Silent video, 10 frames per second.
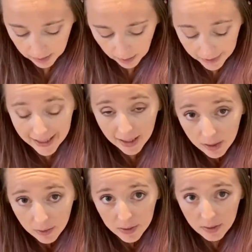Now I did
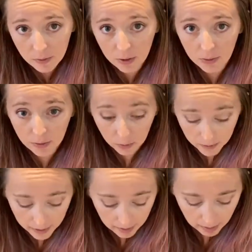use this for a full
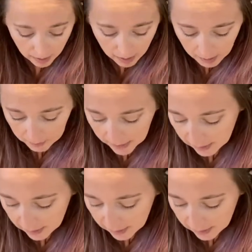week because